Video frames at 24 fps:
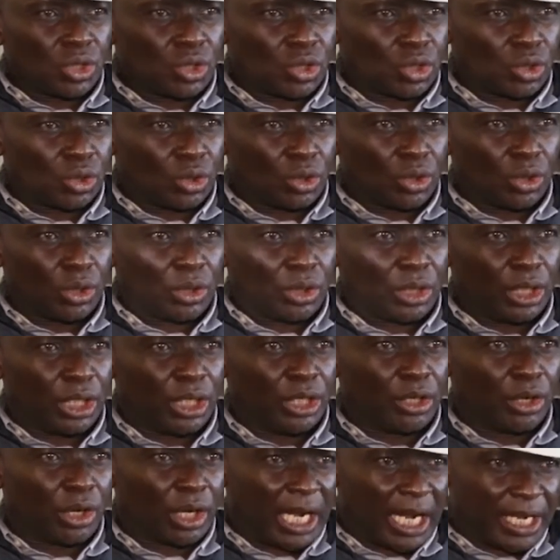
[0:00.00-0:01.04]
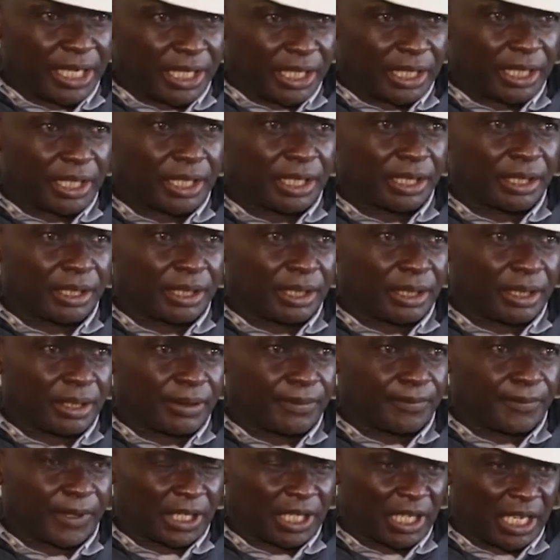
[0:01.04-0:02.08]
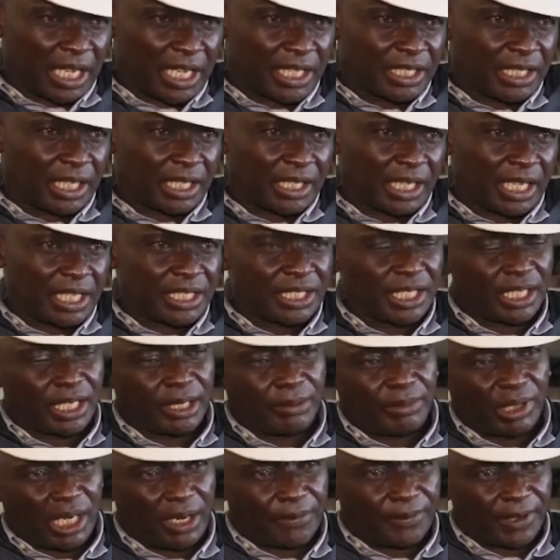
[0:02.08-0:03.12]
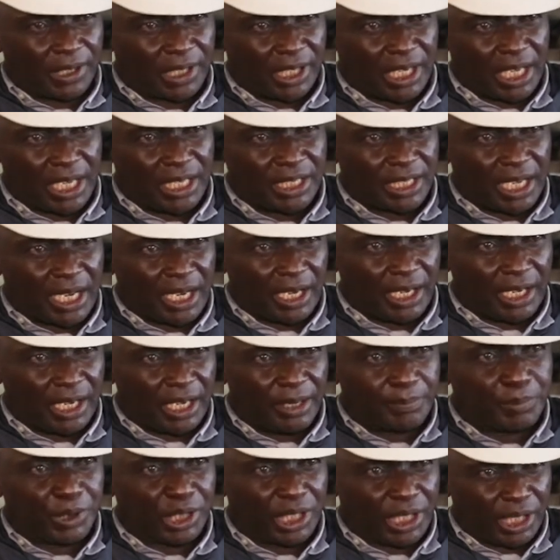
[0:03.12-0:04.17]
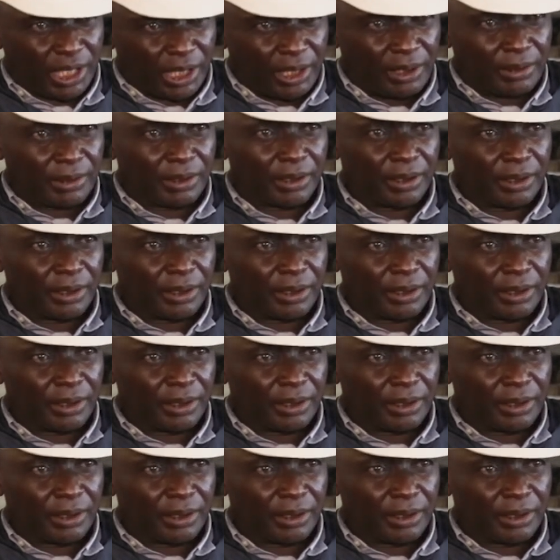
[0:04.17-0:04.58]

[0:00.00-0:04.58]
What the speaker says: to inorganic fertilizer, that is the chemical fertilizer, NPK,